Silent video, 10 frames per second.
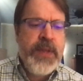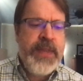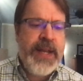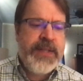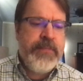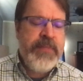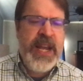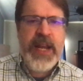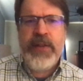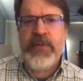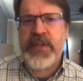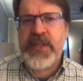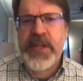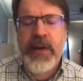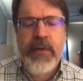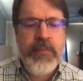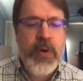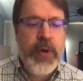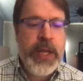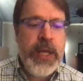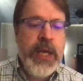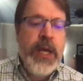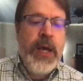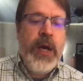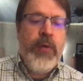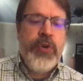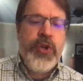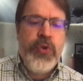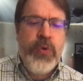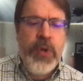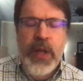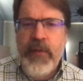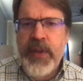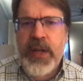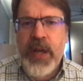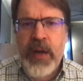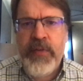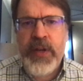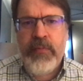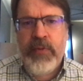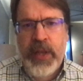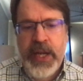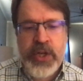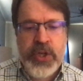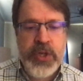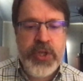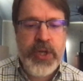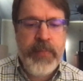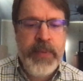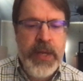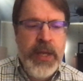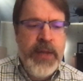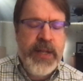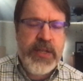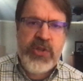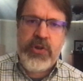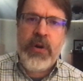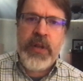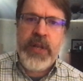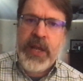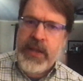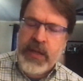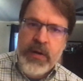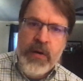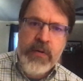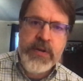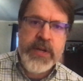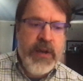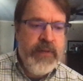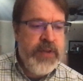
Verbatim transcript: that's made, there's a ceremony, a renewal of the covenant relationship that started in the Garden of